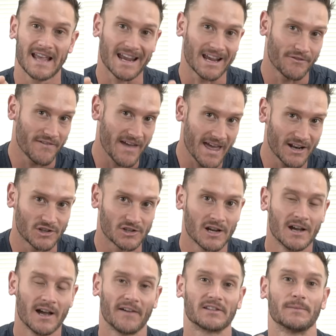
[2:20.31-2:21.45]
take advantage
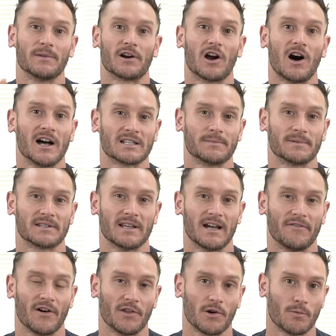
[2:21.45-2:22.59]
of some of their awesome
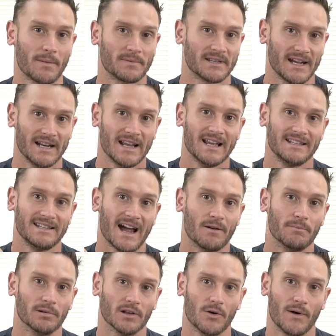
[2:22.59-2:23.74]
stuff on their website
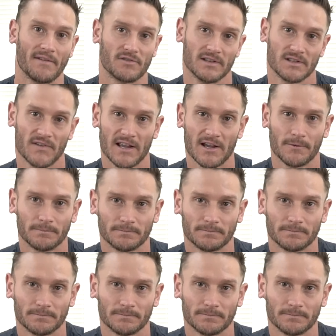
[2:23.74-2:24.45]
down below after this video.